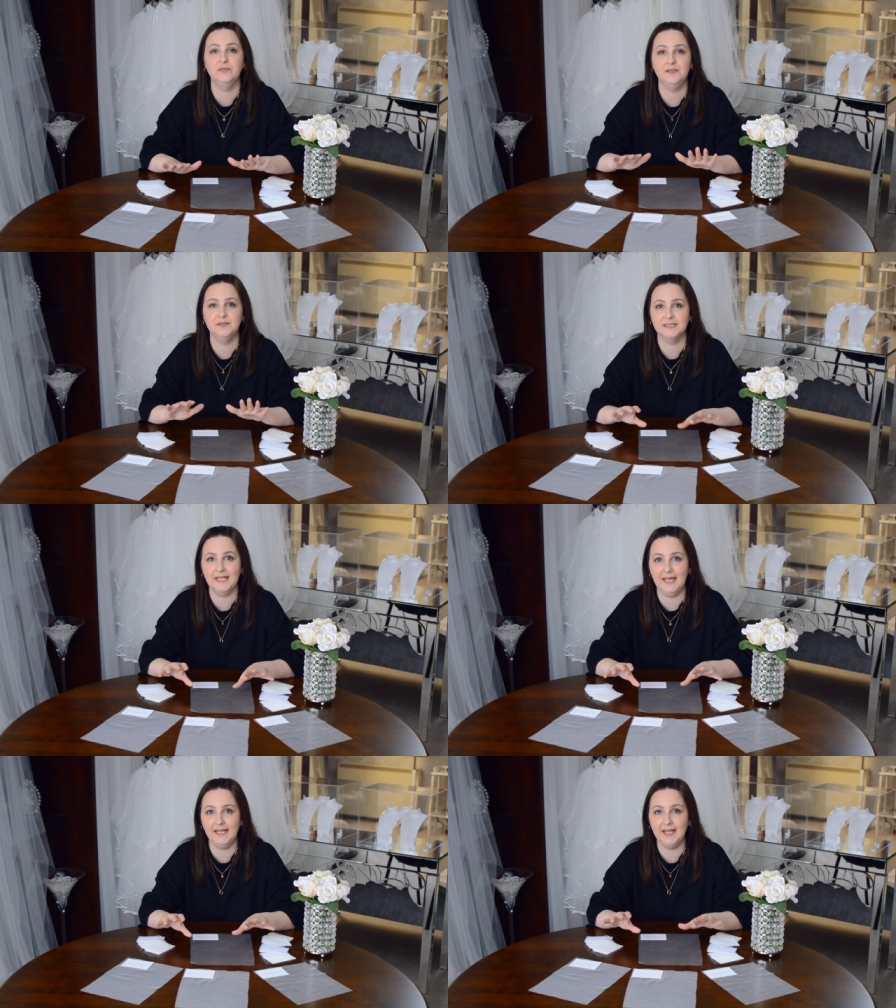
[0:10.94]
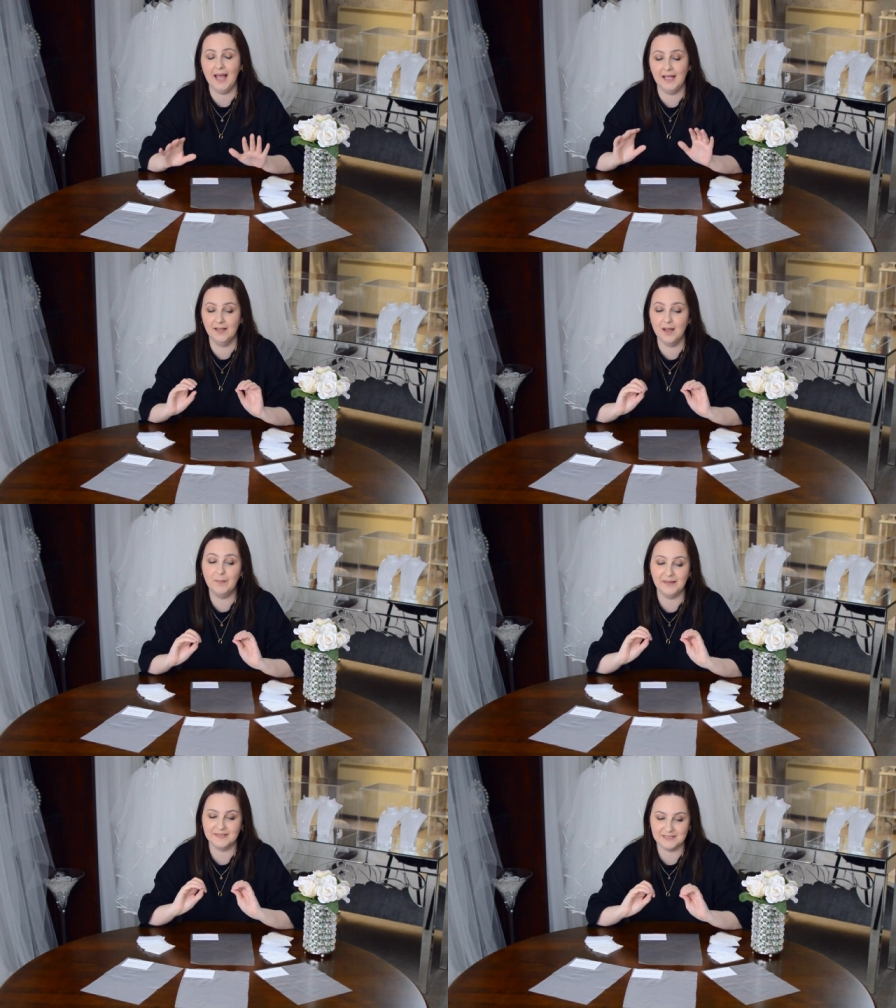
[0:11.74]
for you today
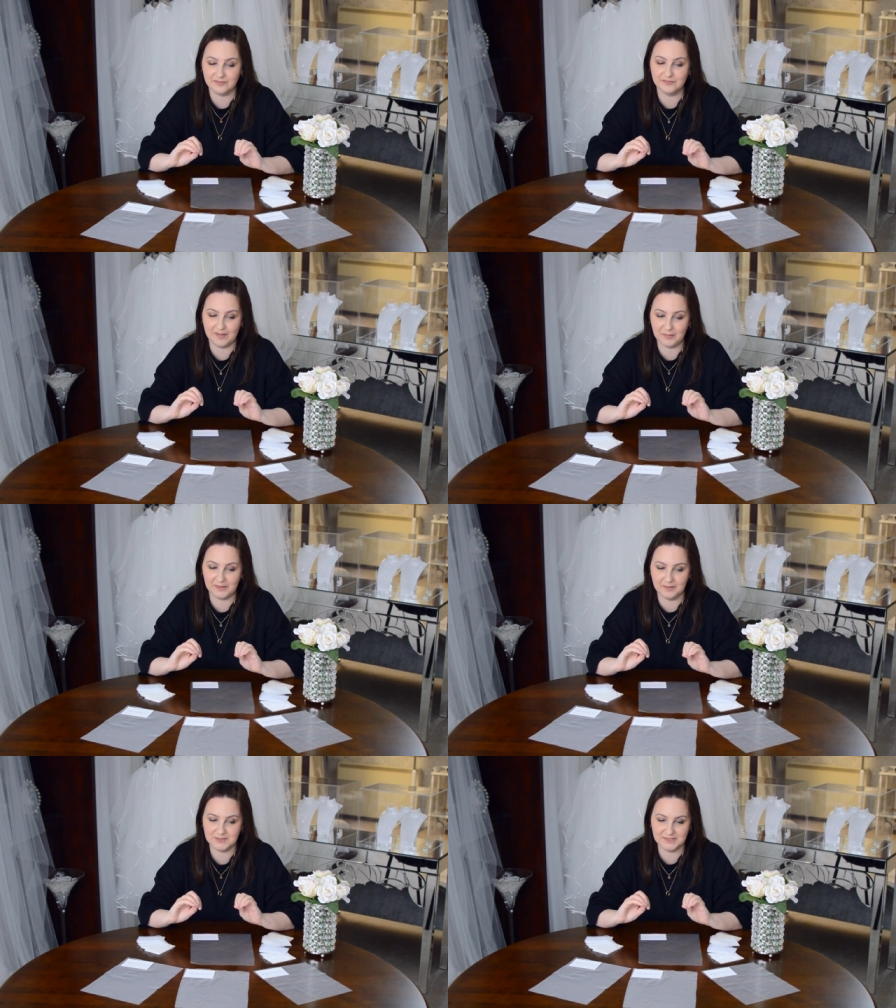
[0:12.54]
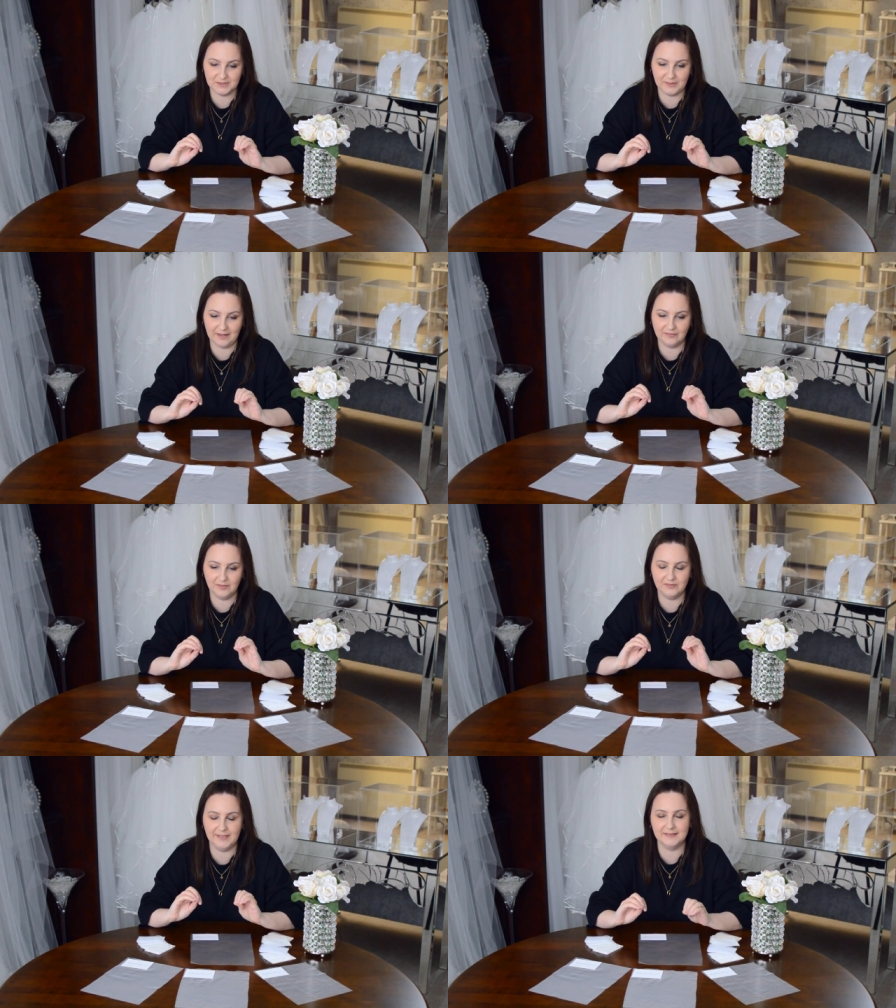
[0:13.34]
about the different fabric options that we have
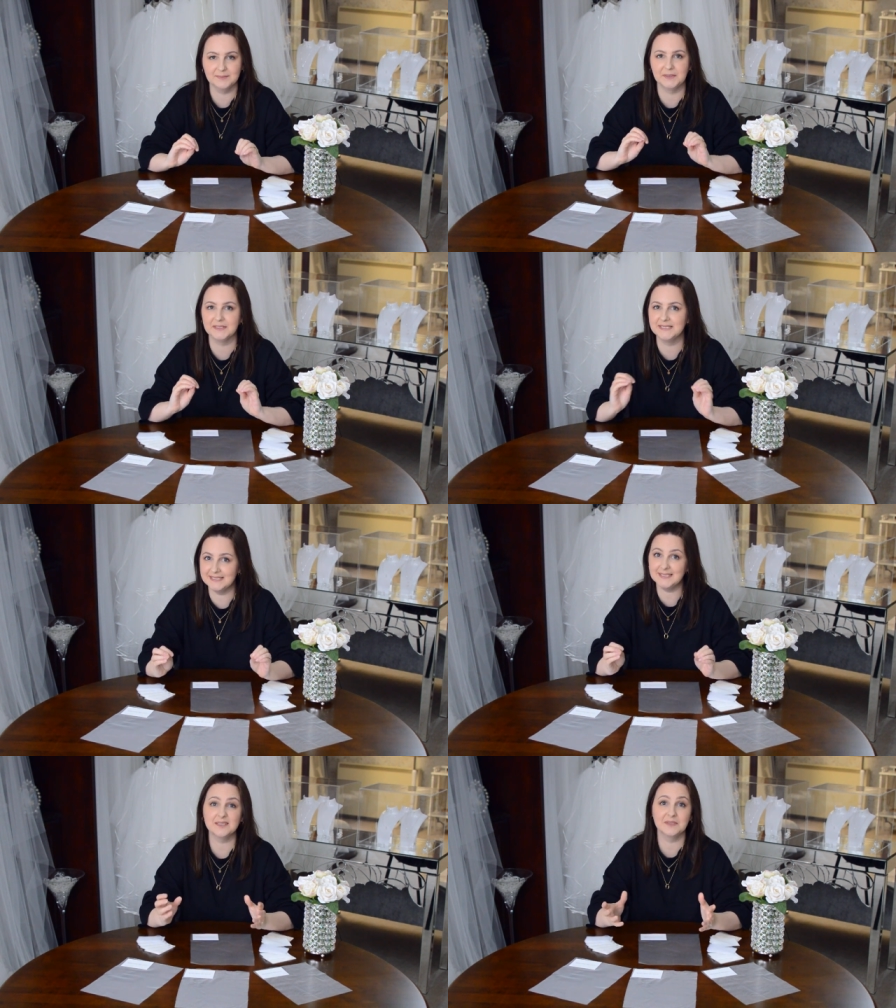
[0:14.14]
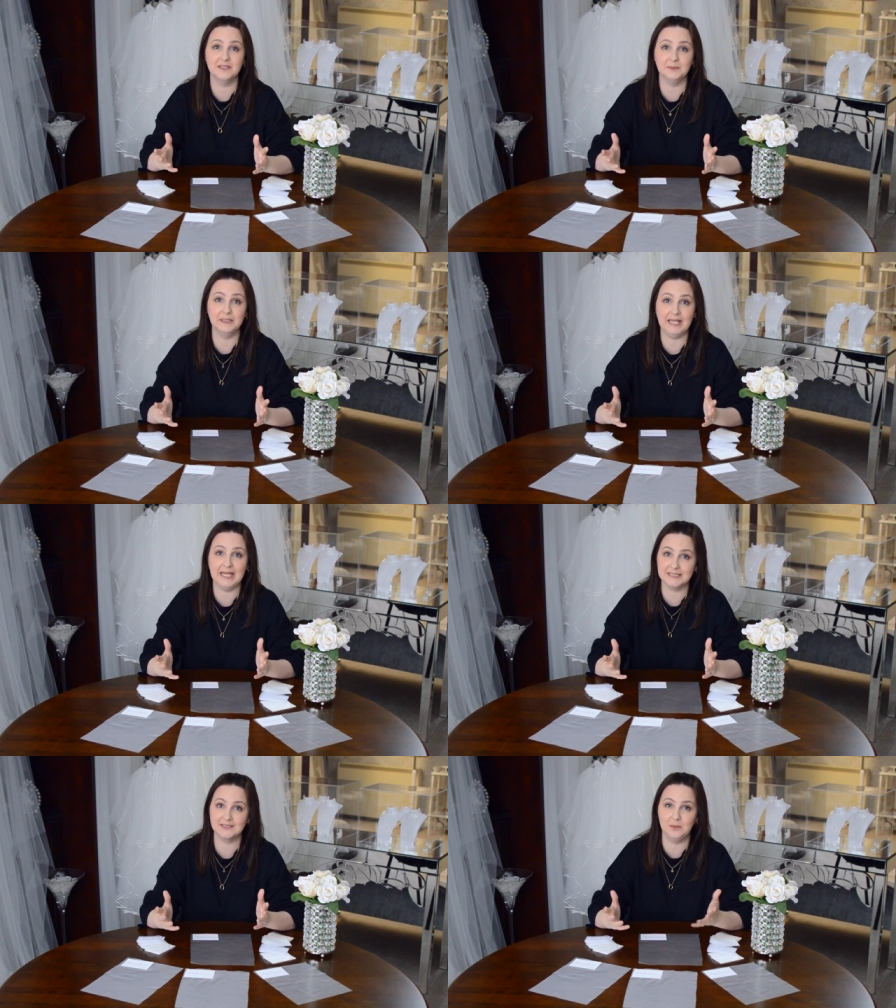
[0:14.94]
for our veils, because this is something that we get
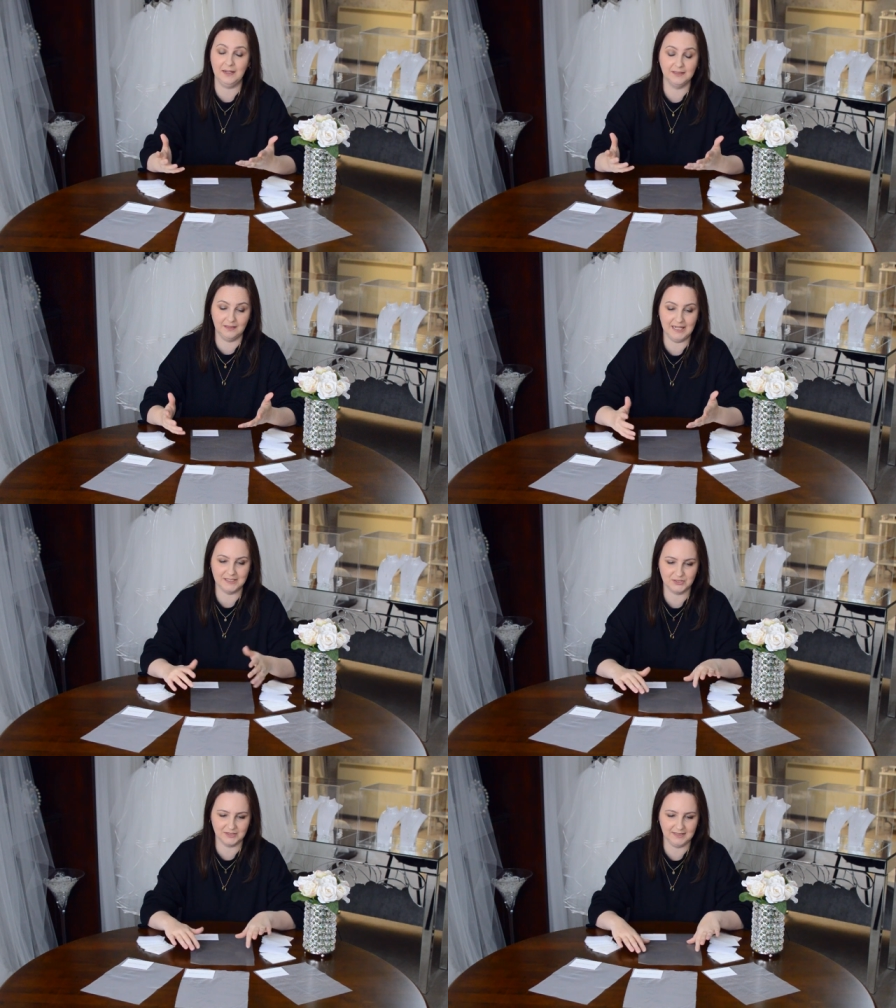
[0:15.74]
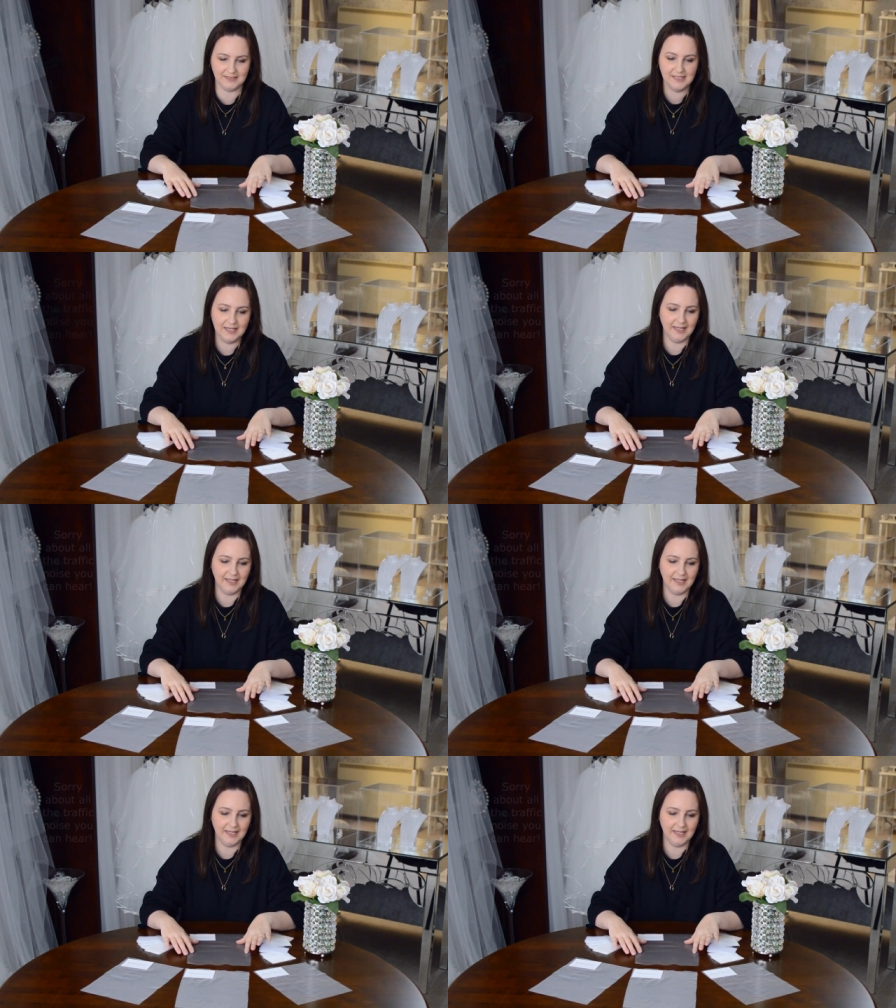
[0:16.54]
asked quite a lot actually.